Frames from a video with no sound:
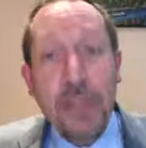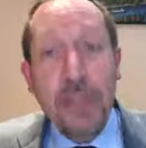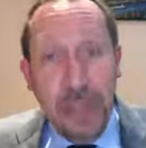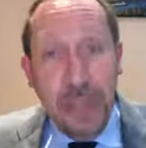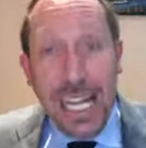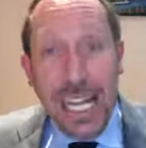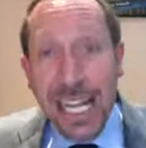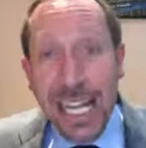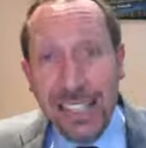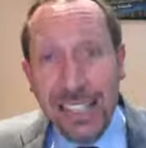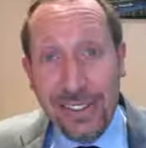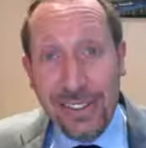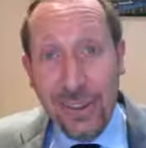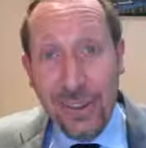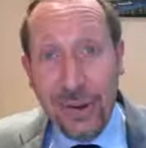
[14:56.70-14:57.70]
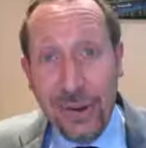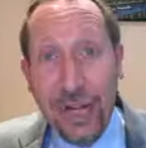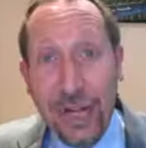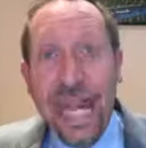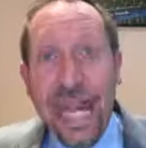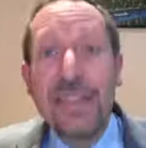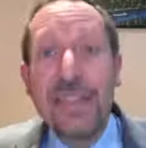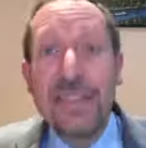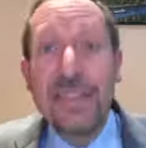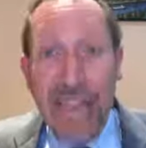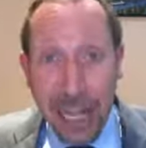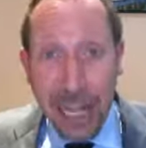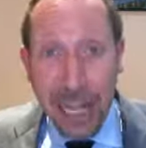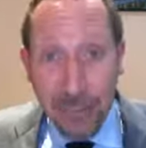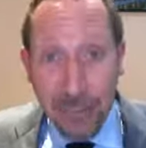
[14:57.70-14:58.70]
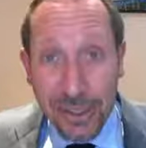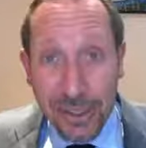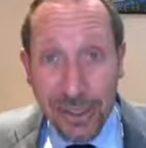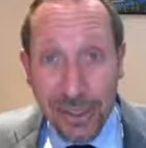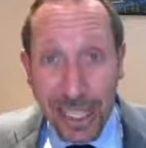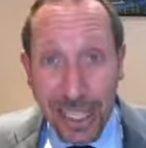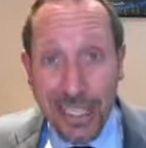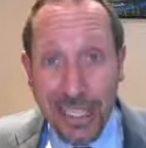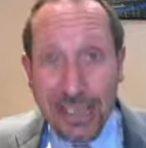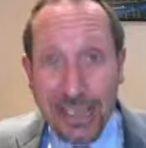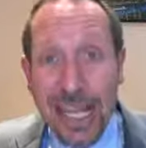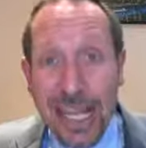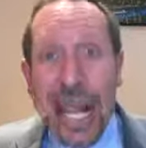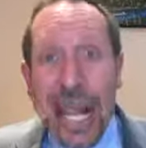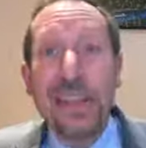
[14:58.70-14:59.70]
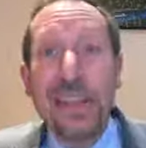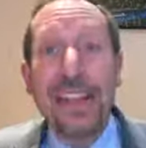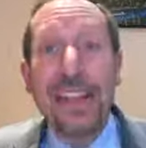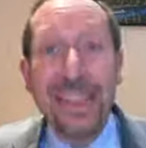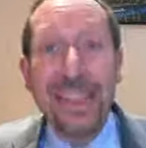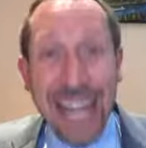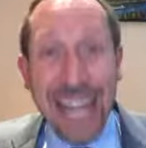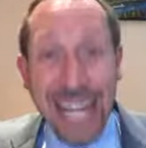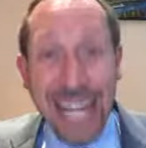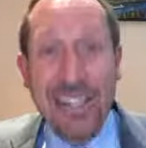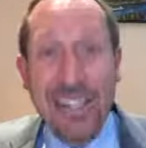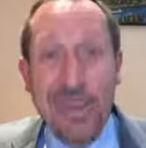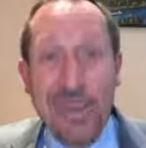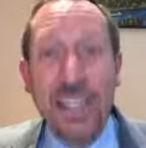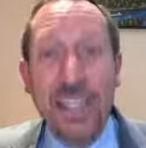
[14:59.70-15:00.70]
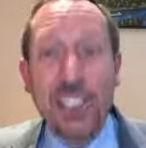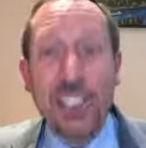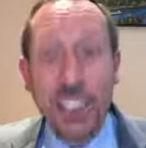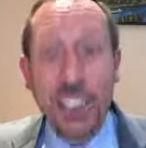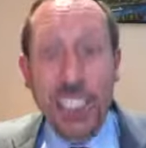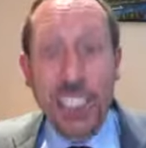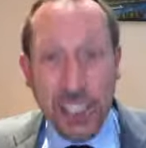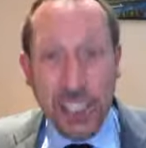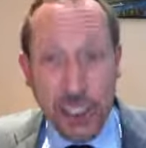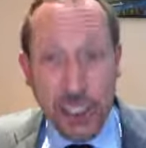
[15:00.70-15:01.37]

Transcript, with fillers: The thing is, though, the Talmud says that later, when she